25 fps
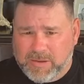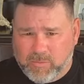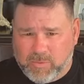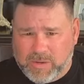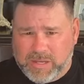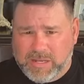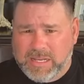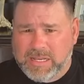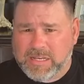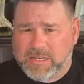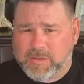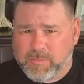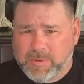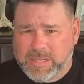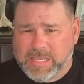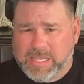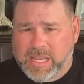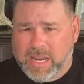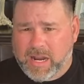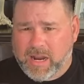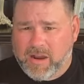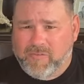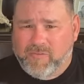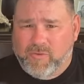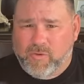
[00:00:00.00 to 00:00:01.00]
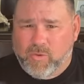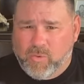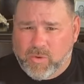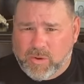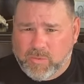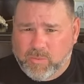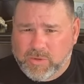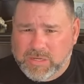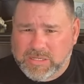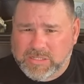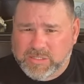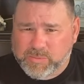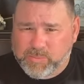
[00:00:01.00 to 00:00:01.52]
we need to be careful
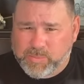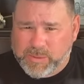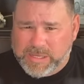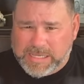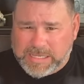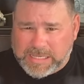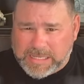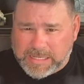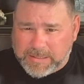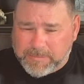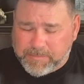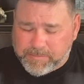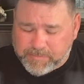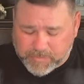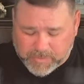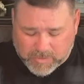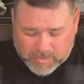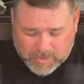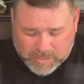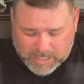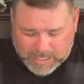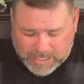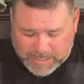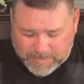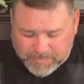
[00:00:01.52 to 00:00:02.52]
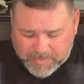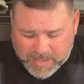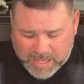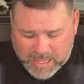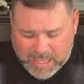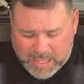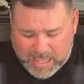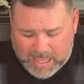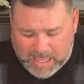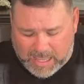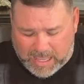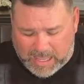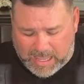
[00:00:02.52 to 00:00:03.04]
when we speak it okay
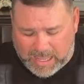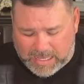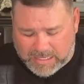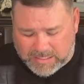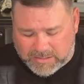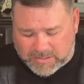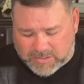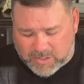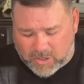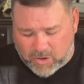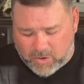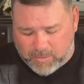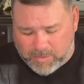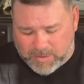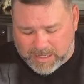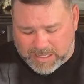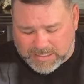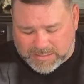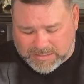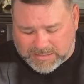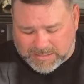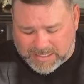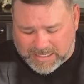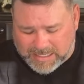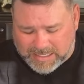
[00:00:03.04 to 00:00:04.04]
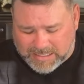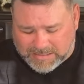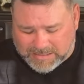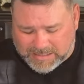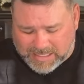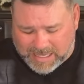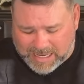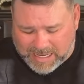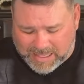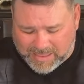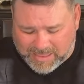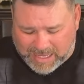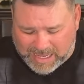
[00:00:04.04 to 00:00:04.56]
uh, and so but it says
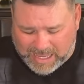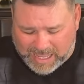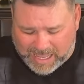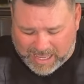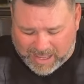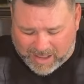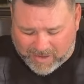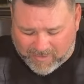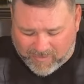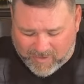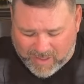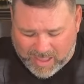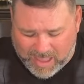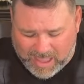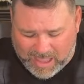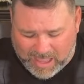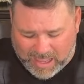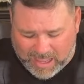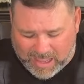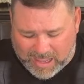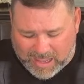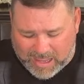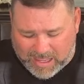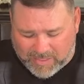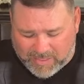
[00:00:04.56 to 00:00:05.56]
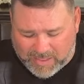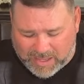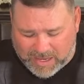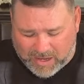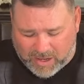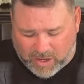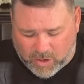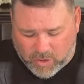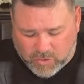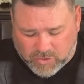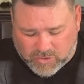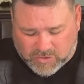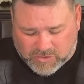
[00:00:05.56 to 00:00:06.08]
they they have uh,
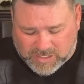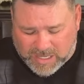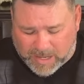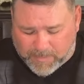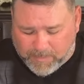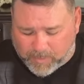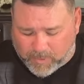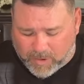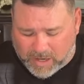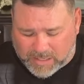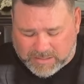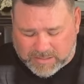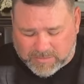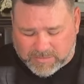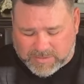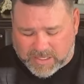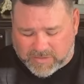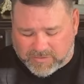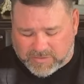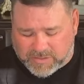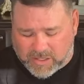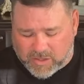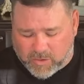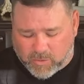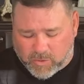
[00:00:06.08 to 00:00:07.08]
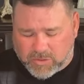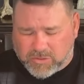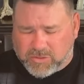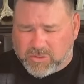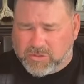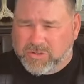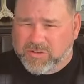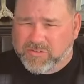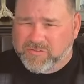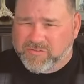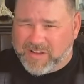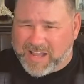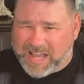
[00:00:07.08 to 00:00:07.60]
they who separate themselves in other words
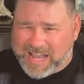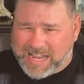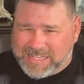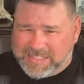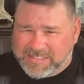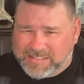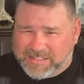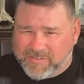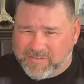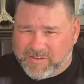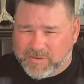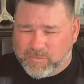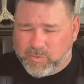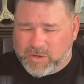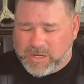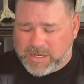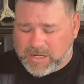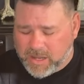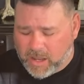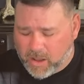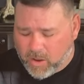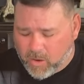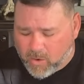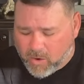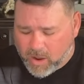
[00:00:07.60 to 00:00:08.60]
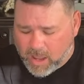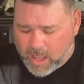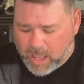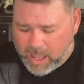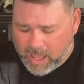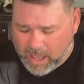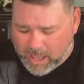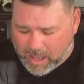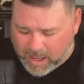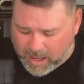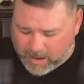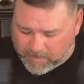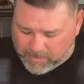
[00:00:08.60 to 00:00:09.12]
they're divisive and we know
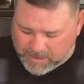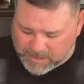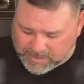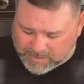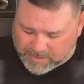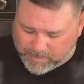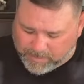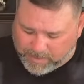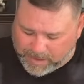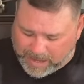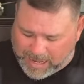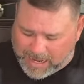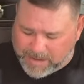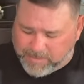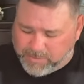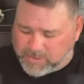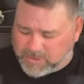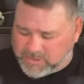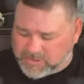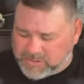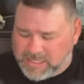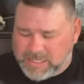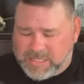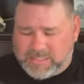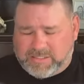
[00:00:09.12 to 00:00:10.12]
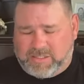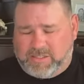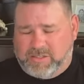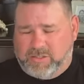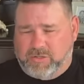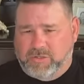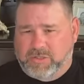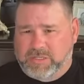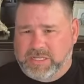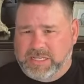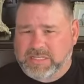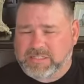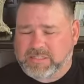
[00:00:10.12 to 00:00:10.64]
uh, that the bible says that
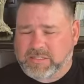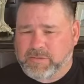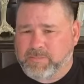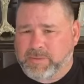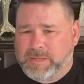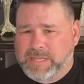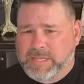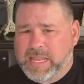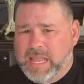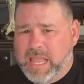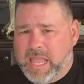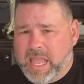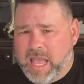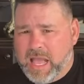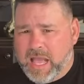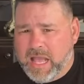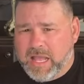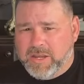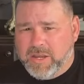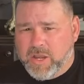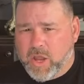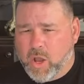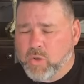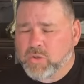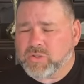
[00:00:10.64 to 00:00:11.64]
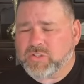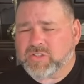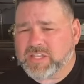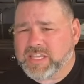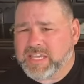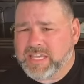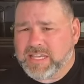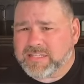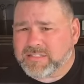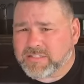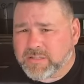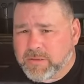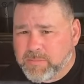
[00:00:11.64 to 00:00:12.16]
there needs to be uh, no
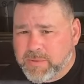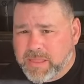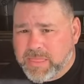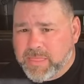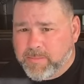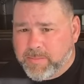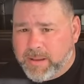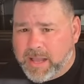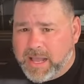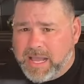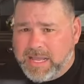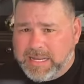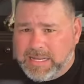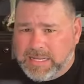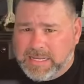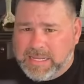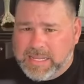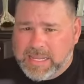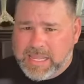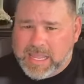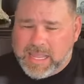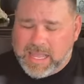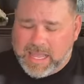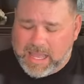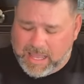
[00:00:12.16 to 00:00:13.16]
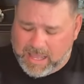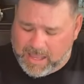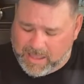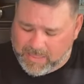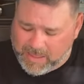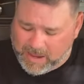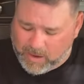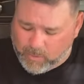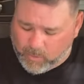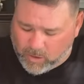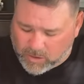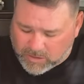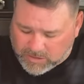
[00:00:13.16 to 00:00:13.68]
schism in the body uh,
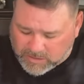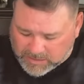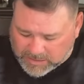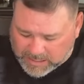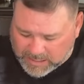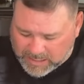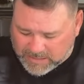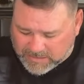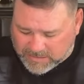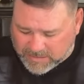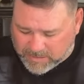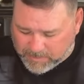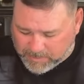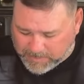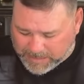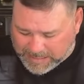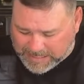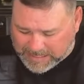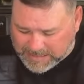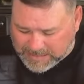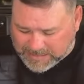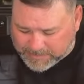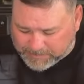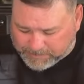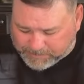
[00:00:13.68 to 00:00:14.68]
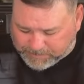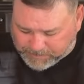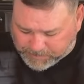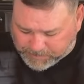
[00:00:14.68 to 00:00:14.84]
that word schism means